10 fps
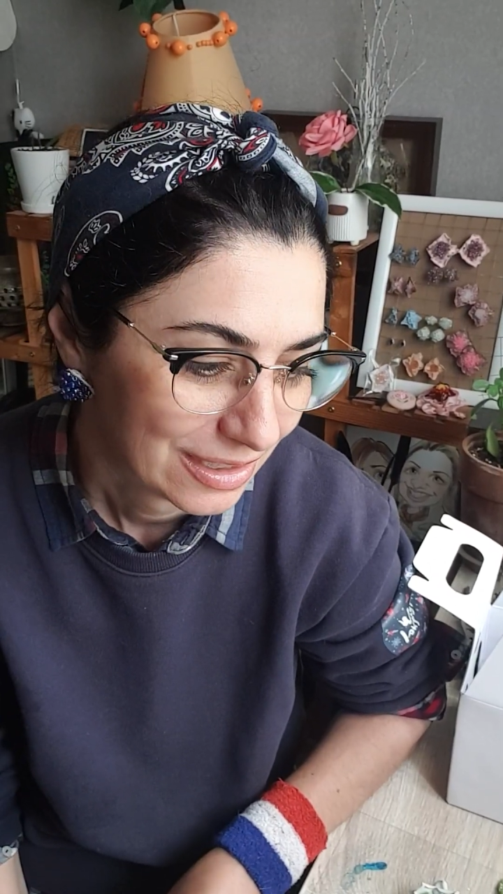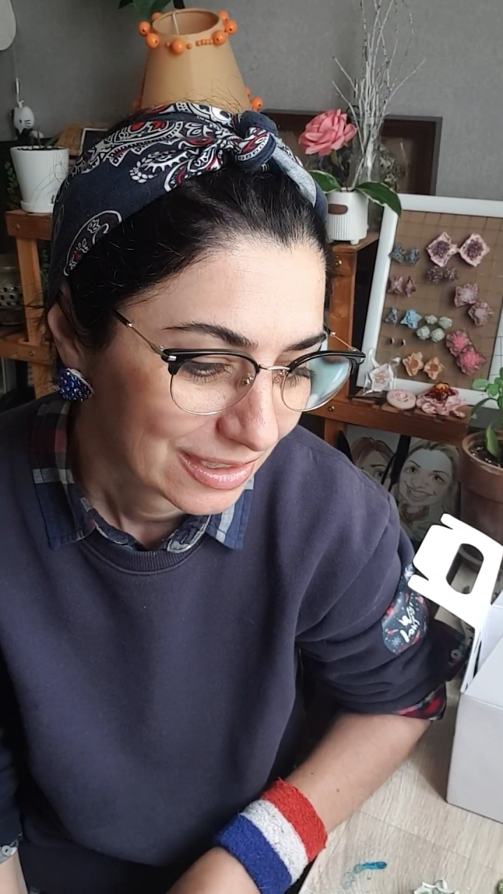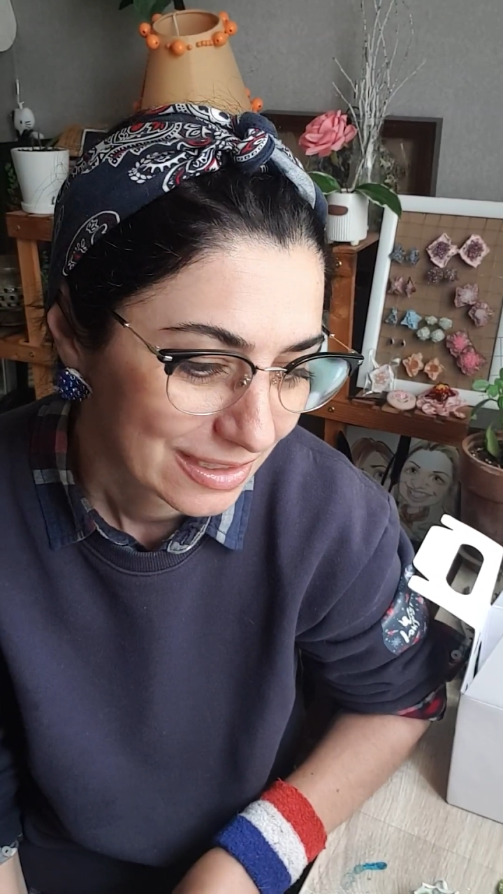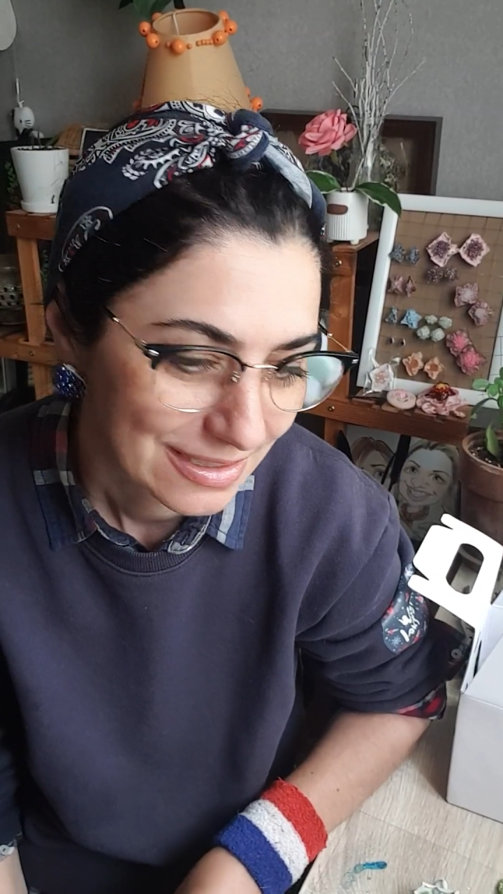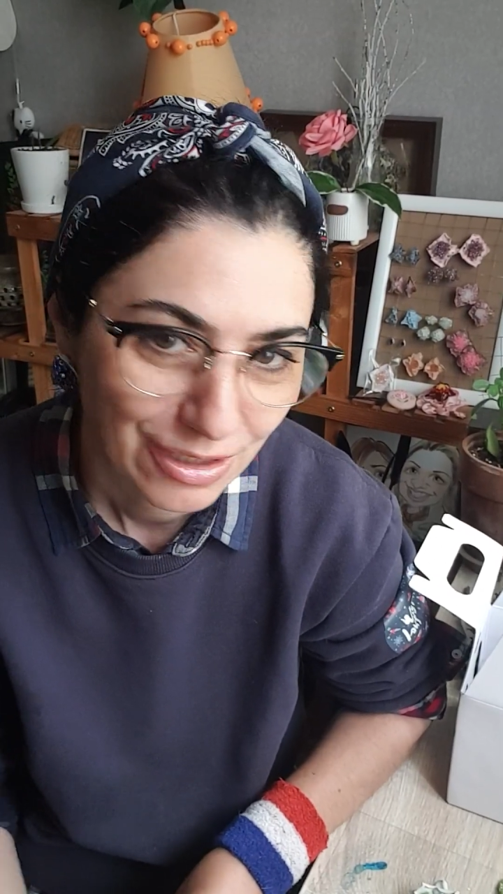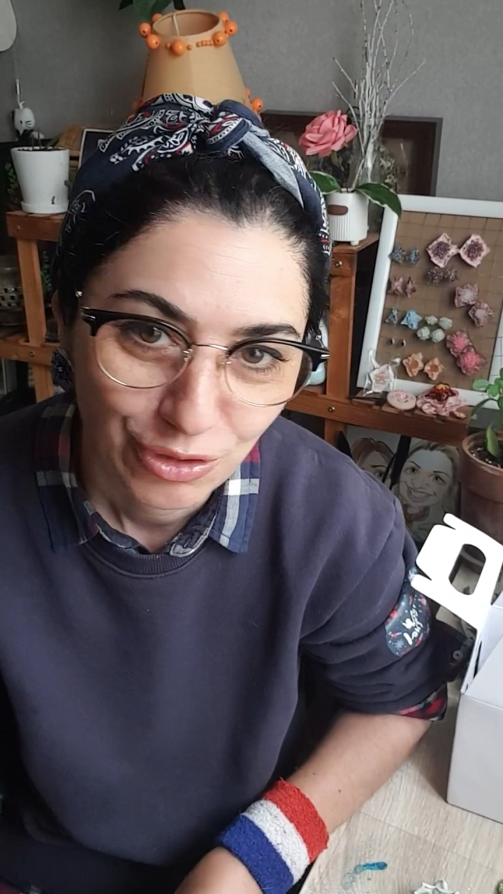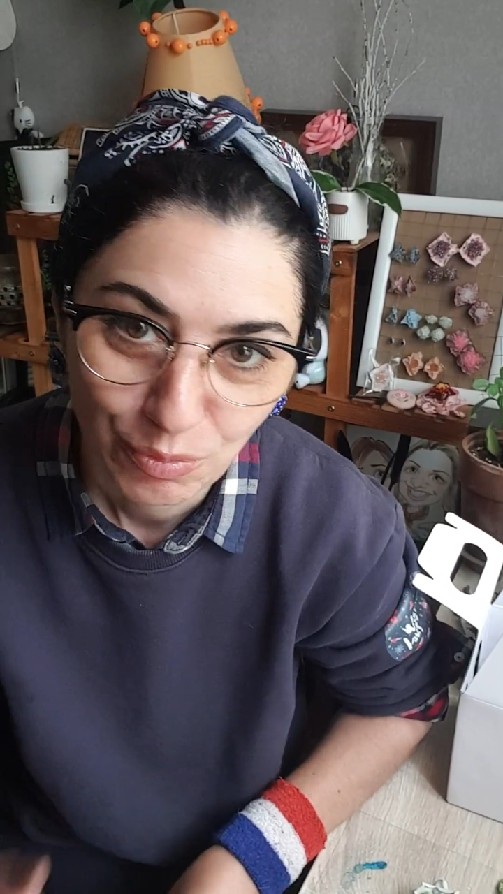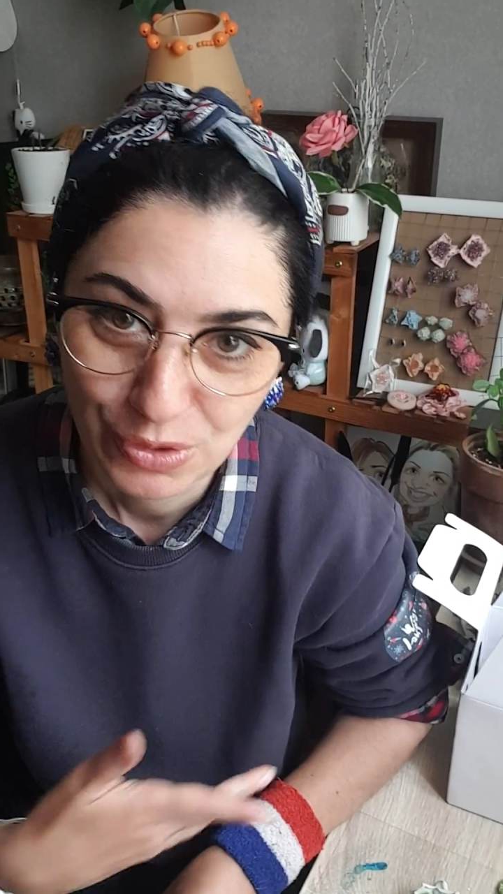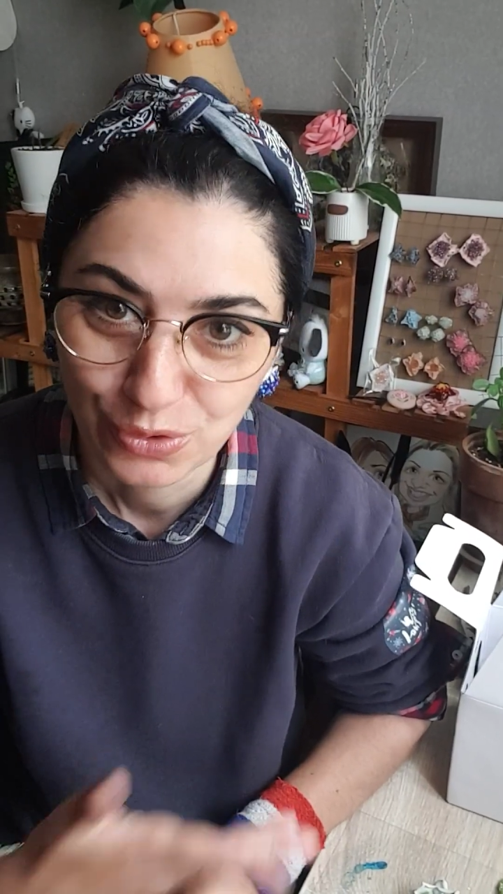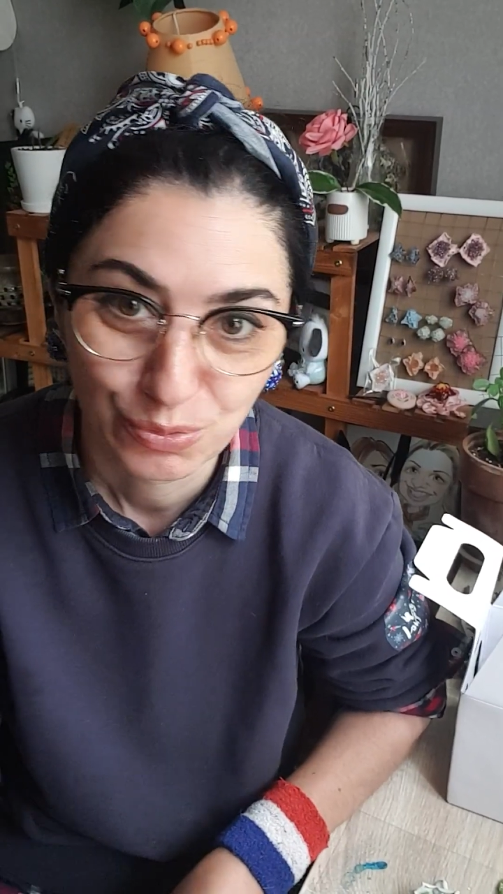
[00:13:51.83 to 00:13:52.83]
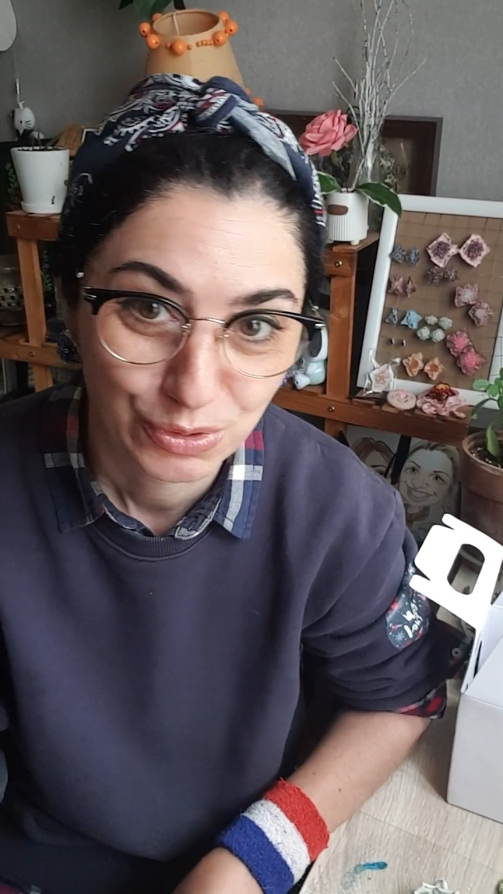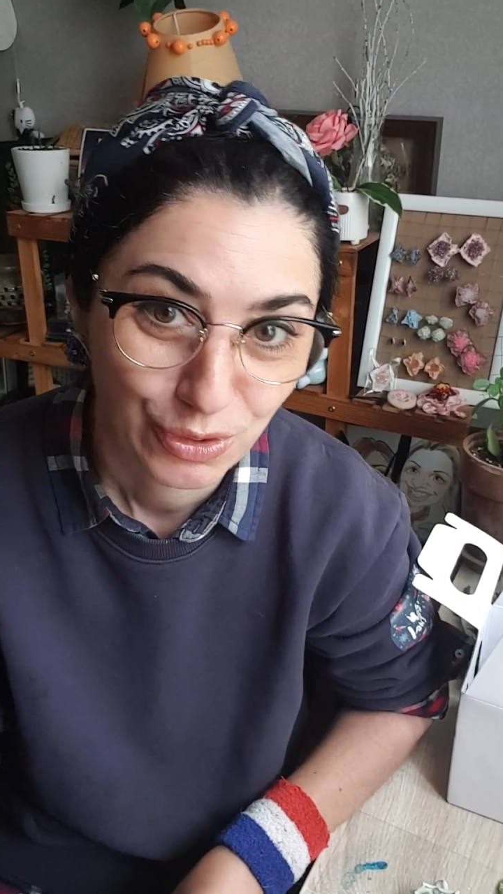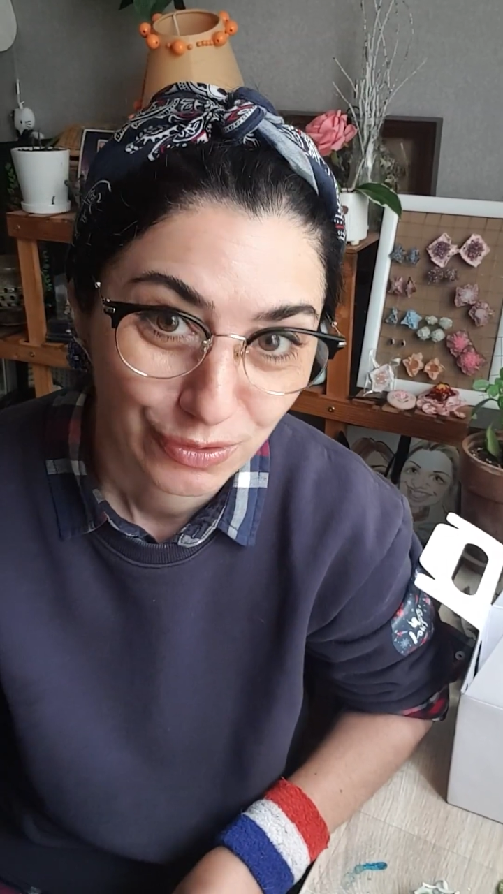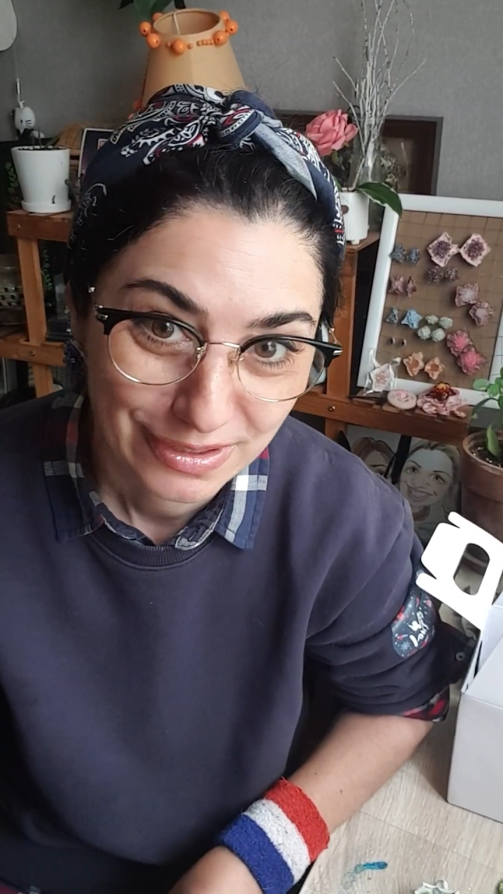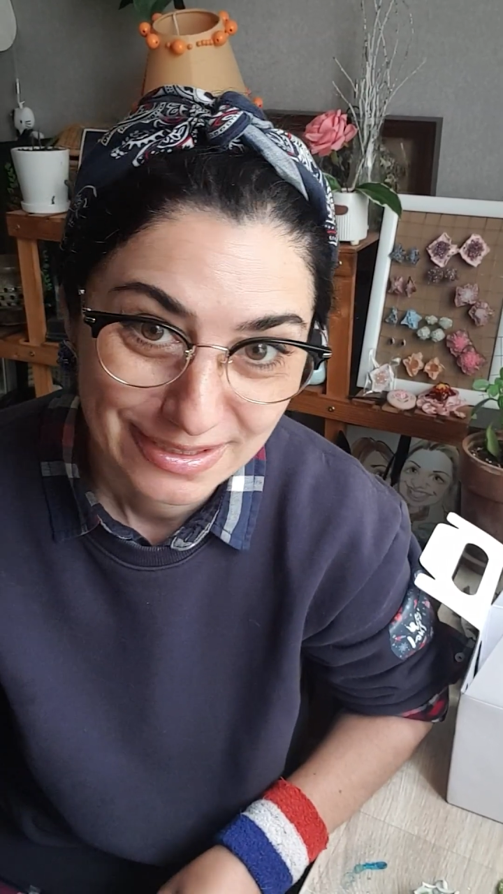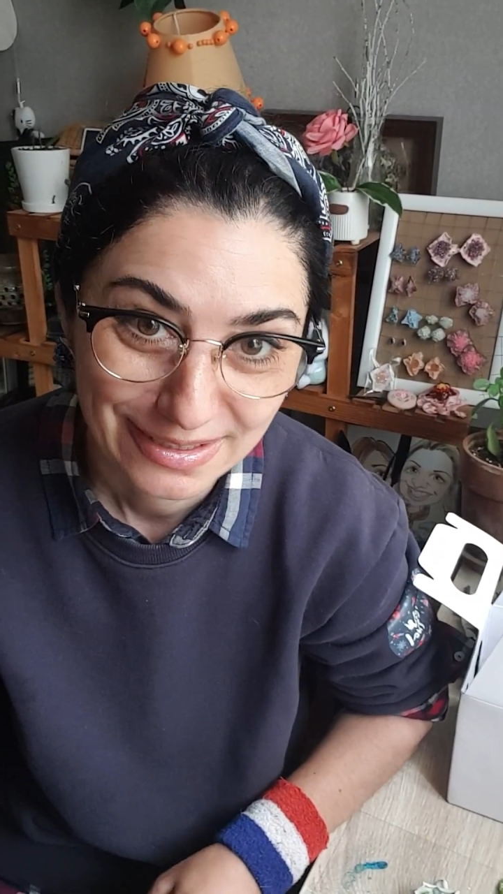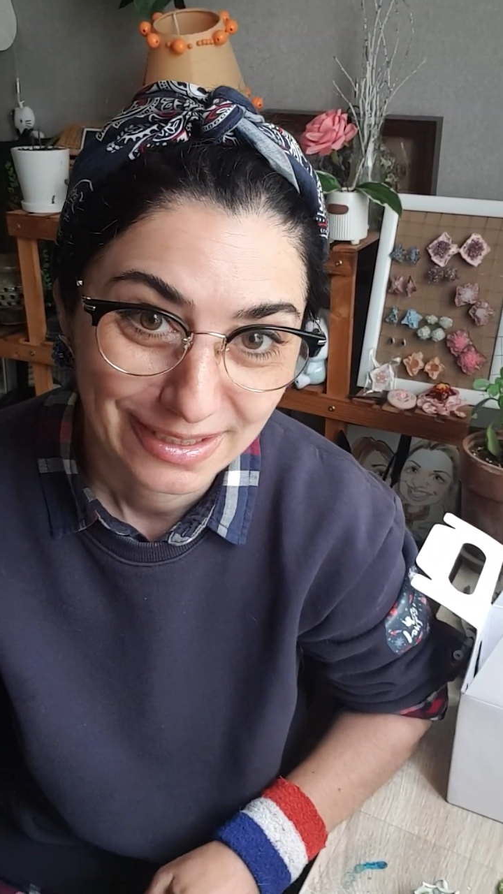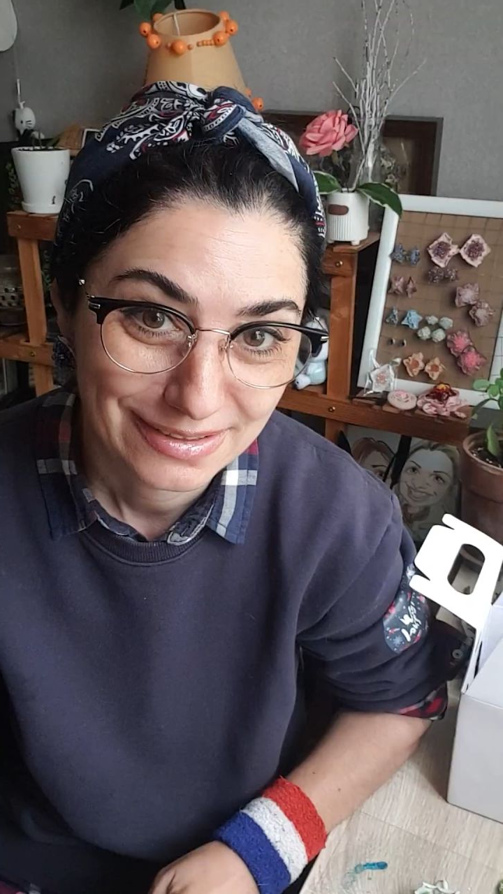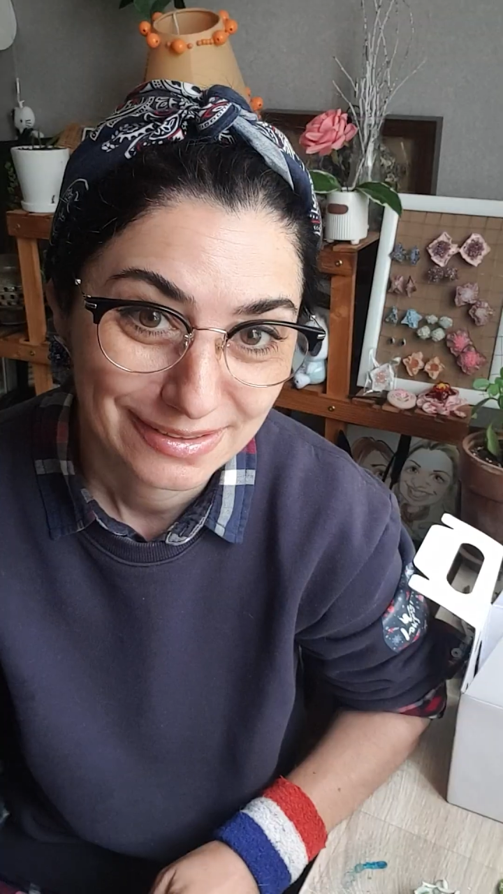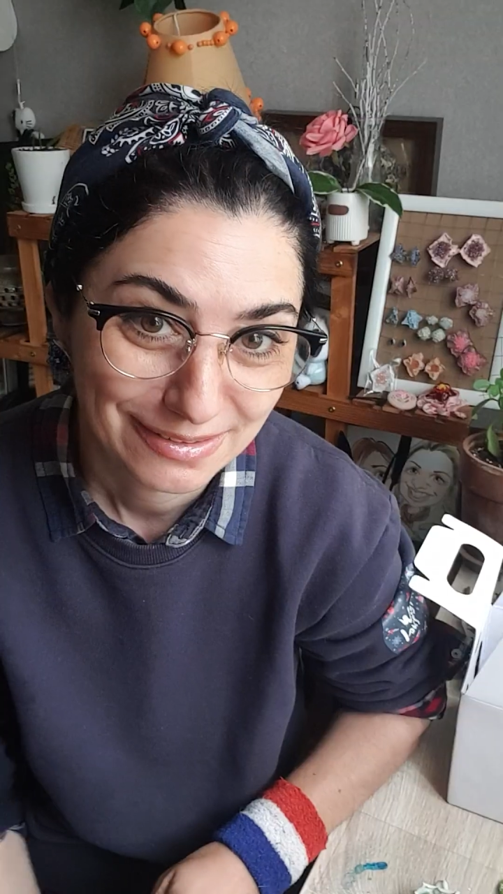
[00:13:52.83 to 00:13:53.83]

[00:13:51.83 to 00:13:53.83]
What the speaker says: because I don't know what to do with all these things.